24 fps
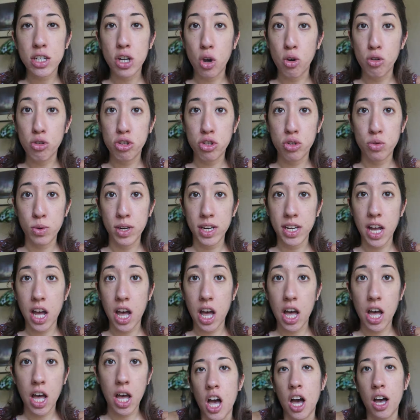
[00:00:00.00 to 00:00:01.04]
in Costa
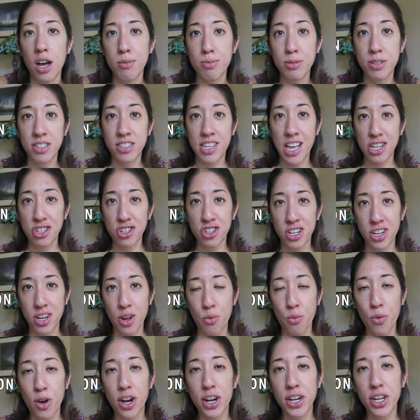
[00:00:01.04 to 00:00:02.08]
Rica.
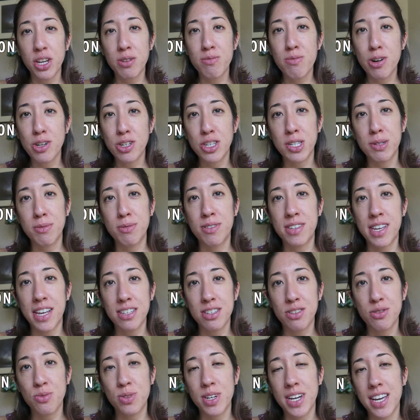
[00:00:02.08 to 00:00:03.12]
Obsession, what are you most
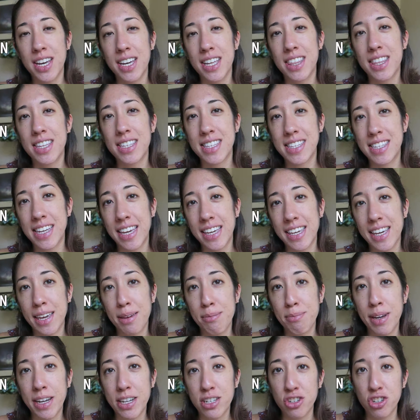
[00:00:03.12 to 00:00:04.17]
obsessed with
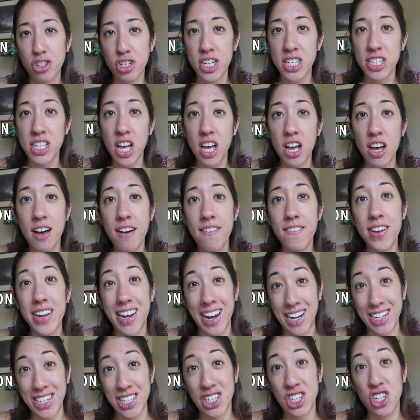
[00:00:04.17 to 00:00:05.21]
taking pictures of
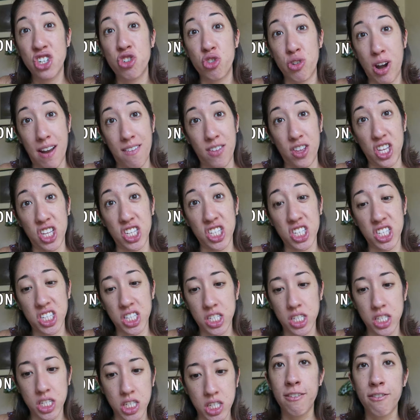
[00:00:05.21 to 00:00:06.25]
on your travels?
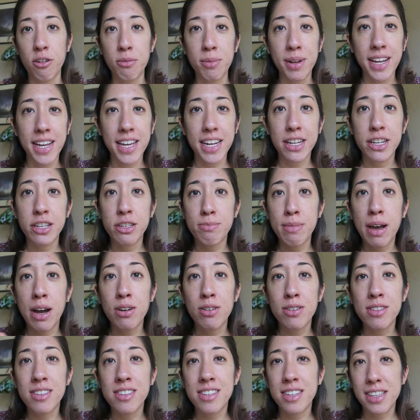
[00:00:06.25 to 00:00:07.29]
For me, it is
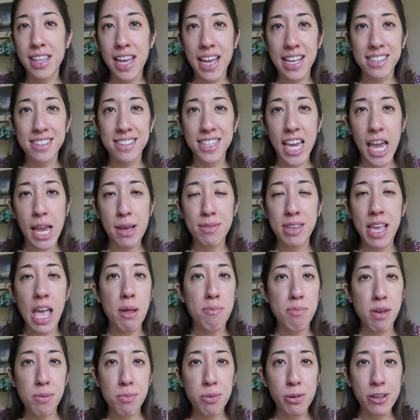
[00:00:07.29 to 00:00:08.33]
mountains and landscapes
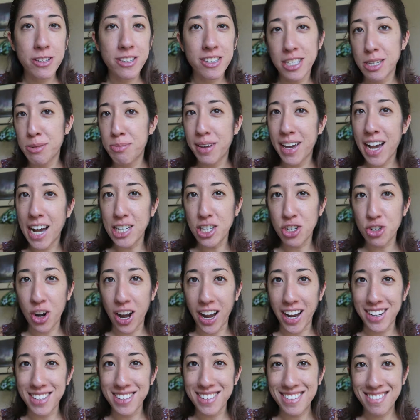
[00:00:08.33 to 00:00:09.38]
and people sleeping on
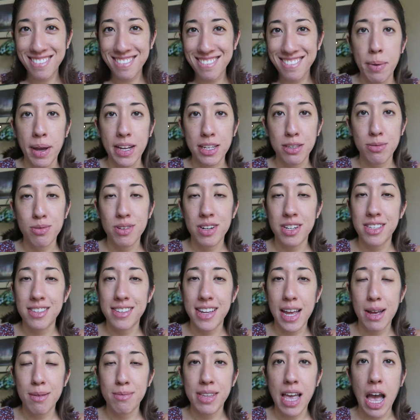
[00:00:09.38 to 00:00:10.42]
trains. Passport
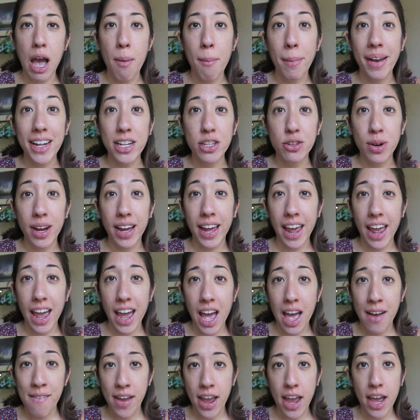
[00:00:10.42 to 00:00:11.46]
stamps, how many do I
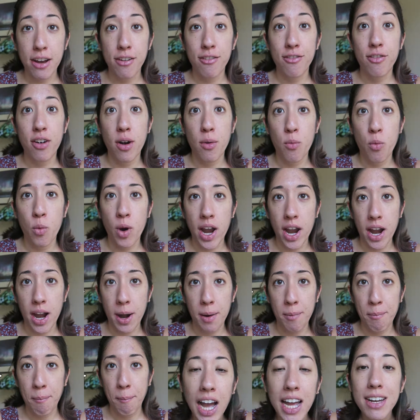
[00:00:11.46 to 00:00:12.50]
have and from
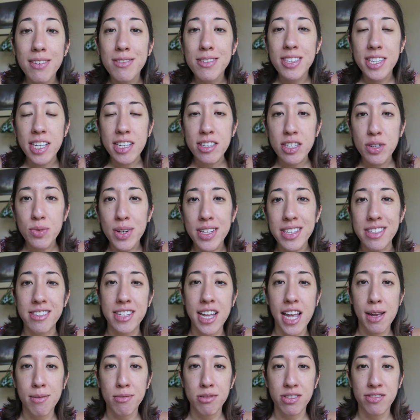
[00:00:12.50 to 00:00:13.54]
where? I have 61
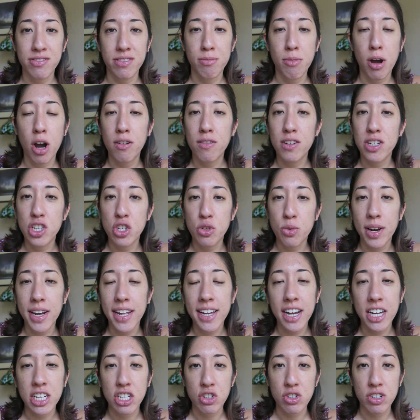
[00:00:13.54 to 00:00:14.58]
stamps from over
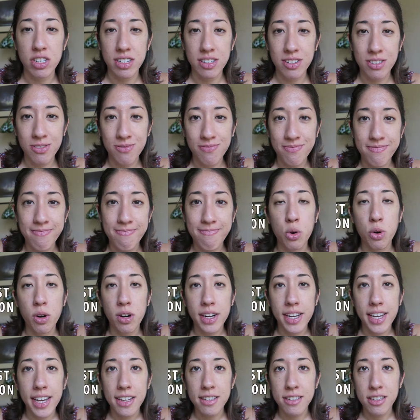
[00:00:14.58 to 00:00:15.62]
20 countries.
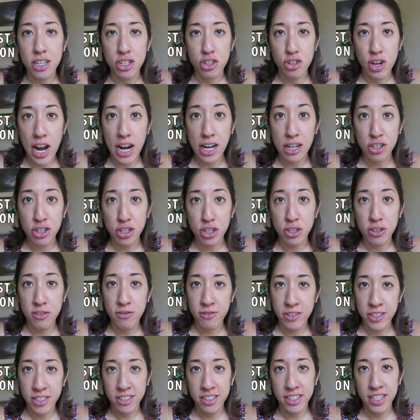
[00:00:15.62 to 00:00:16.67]
Quirkiest attraction you
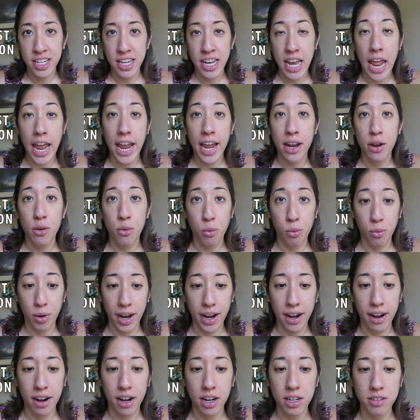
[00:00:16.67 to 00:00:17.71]
visited and
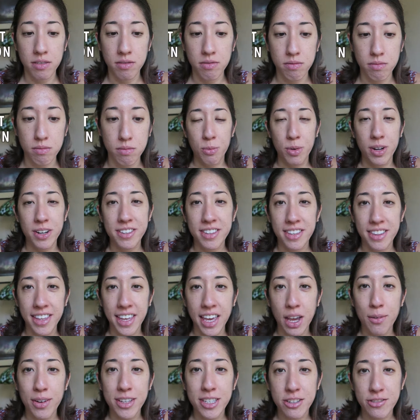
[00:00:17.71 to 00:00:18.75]
where?
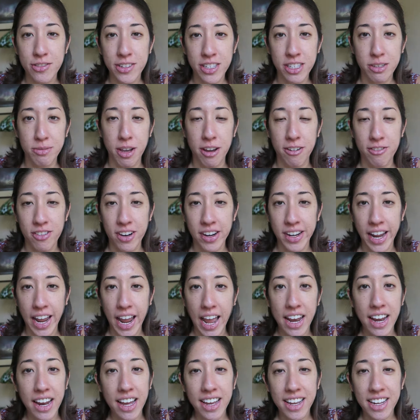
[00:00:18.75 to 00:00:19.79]
Recently I went to visit my friend
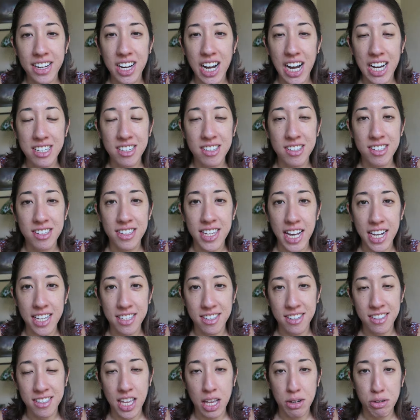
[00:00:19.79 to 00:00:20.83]
Anna in Austin,
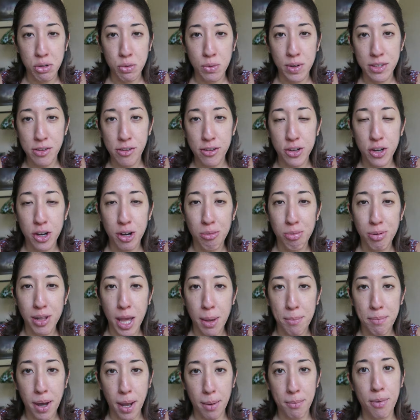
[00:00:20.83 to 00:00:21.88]
Texas, and we went to go
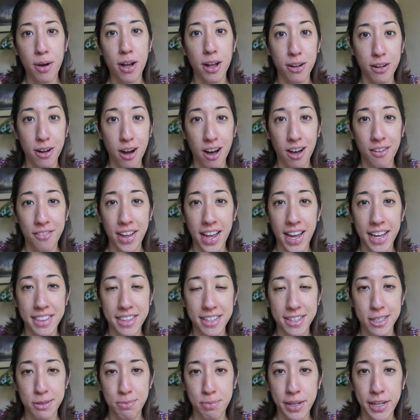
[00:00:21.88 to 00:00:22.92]
play putt-putt golf at
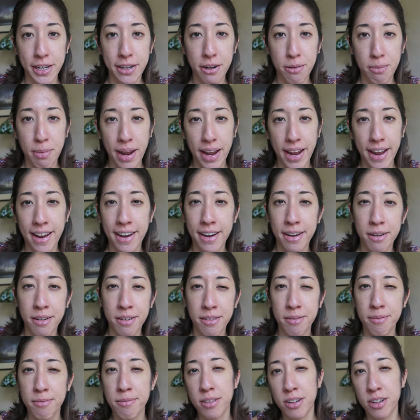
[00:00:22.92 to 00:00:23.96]
this Peter
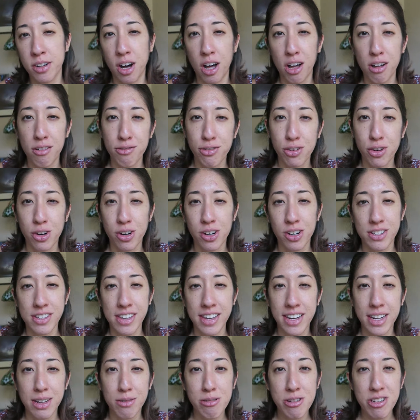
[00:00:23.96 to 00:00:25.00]
Pan golf course,
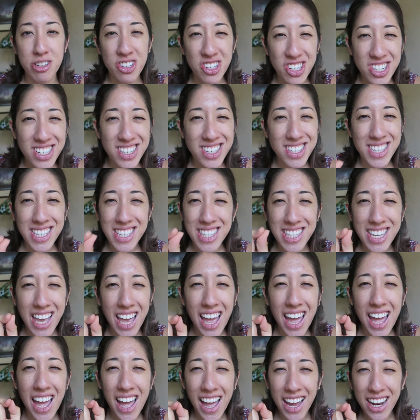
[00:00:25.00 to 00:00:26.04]
and it was just a
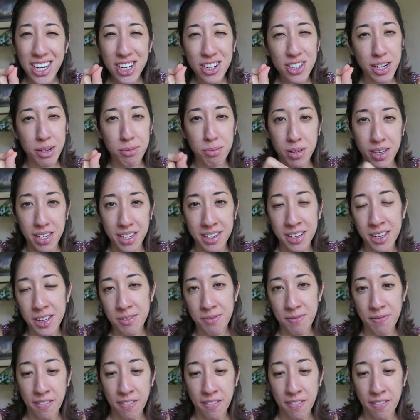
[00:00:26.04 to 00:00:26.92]
tad creepy.